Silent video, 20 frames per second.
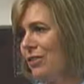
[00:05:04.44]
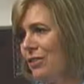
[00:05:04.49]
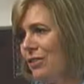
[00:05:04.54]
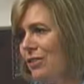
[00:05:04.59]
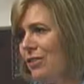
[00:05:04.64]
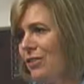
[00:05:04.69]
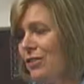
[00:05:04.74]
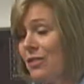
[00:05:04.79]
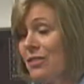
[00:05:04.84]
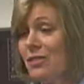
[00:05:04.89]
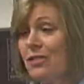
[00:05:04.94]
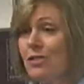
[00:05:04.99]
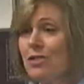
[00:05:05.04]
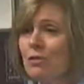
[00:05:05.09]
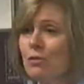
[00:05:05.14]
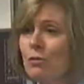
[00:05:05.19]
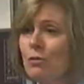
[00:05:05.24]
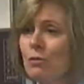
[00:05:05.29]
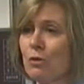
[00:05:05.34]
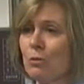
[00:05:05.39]
distance,
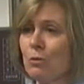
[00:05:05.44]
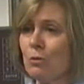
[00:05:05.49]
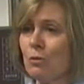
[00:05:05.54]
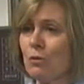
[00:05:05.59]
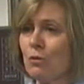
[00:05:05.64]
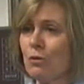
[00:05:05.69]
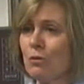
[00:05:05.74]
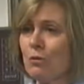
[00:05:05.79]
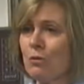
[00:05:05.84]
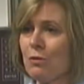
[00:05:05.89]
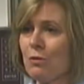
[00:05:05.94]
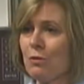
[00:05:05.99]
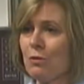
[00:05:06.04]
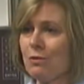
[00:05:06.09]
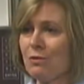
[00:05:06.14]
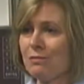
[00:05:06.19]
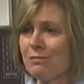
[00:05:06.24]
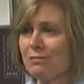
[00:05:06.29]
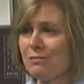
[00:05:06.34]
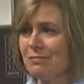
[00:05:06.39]
even with a prescription.
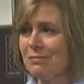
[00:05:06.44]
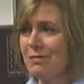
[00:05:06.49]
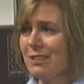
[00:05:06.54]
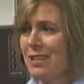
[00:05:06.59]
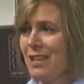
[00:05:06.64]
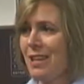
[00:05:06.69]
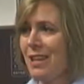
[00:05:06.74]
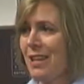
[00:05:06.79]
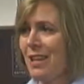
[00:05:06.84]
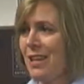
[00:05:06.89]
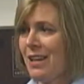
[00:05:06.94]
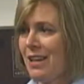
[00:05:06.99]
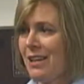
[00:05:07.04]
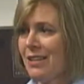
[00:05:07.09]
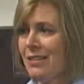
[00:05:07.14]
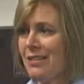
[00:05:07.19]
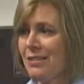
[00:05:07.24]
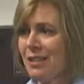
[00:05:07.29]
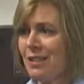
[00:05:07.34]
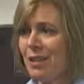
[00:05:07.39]

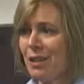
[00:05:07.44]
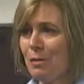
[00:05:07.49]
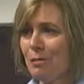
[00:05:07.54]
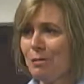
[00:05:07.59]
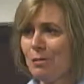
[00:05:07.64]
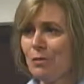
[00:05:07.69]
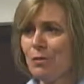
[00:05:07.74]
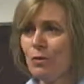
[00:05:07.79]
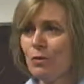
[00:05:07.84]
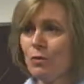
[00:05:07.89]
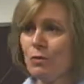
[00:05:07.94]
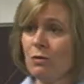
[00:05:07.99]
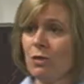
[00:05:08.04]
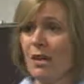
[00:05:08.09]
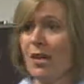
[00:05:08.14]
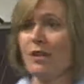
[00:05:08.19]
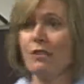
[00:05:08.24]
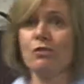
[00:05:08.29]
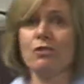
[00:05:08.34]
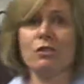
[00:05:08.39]
And um, you
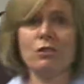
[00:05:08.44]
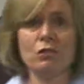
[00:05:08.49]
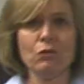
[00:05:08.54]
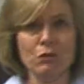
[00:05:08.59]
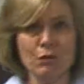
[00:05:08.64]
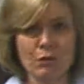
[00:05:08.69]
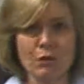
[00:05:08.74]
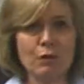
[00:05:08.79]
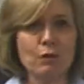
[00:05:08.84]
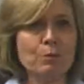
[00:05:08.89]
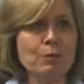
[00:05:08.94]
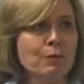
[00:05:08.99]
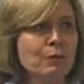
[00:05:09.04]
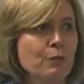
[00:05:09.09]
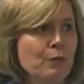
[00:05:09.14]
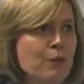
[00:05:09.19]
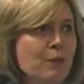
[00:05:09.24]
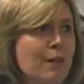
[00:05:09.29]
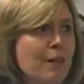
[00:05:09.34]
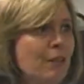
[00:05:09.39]
actually can do therapy
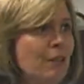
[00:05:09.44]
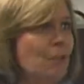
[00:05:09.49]
for that